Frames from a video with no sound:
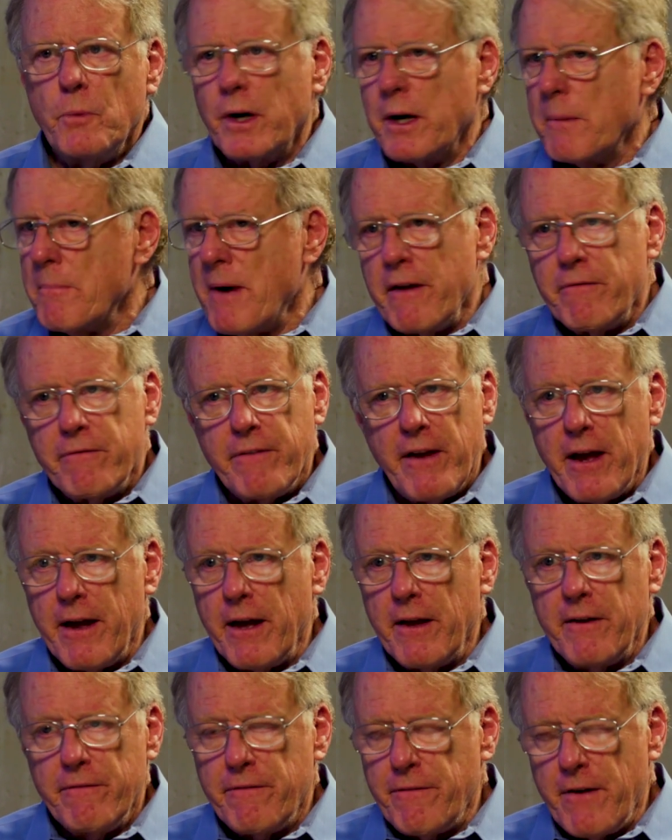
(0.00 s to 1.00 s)
one of my
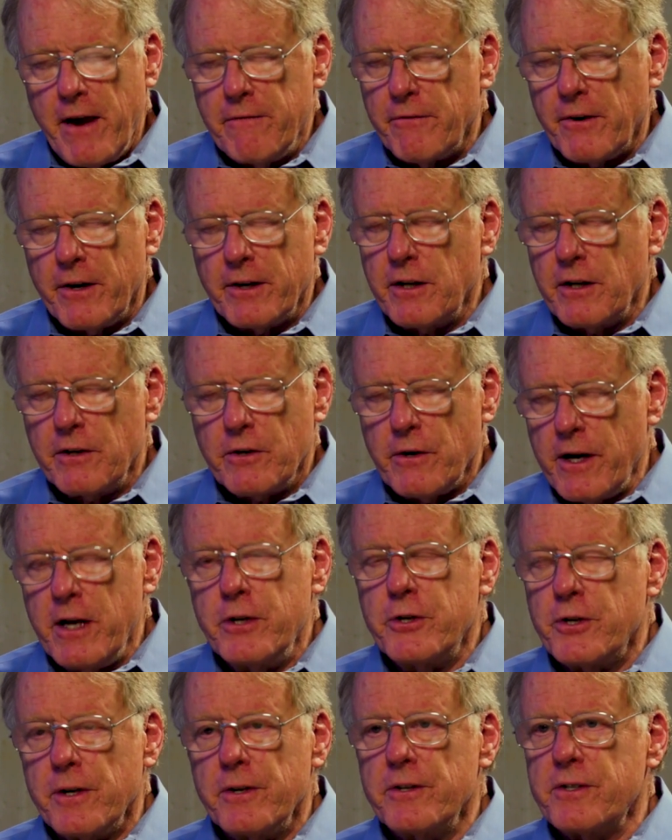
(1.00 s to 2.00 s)
fa- favorite
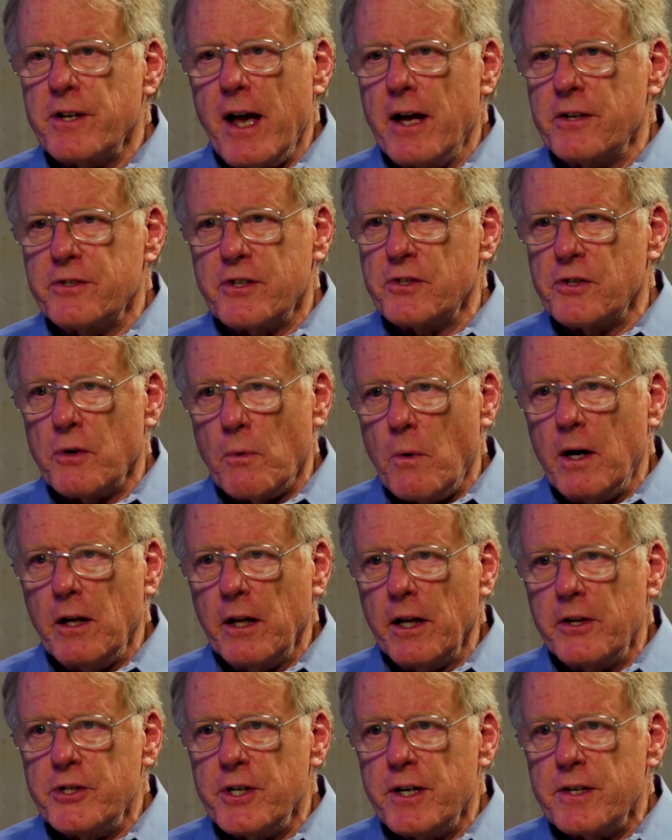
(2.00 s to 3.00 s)
creatures as a
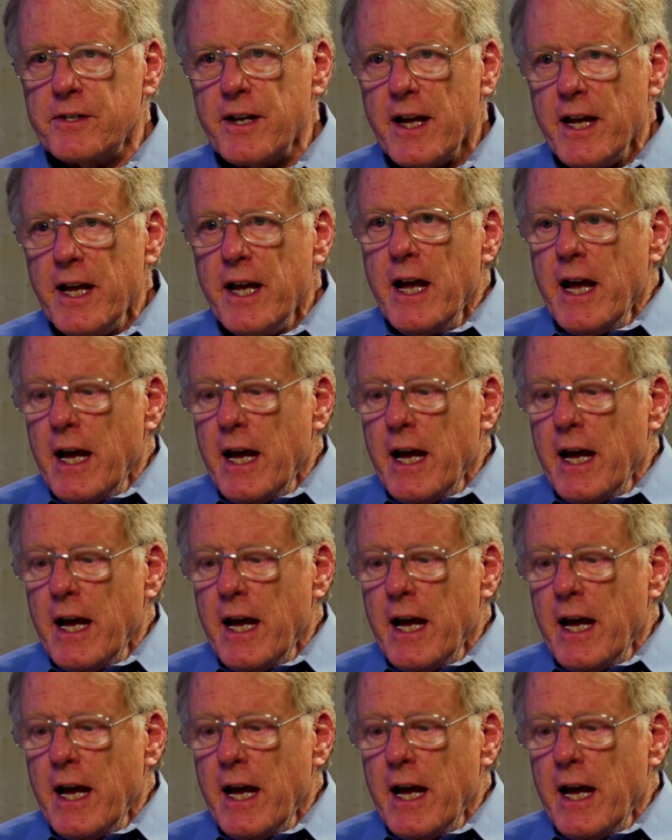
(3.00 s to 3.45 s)
zoologist.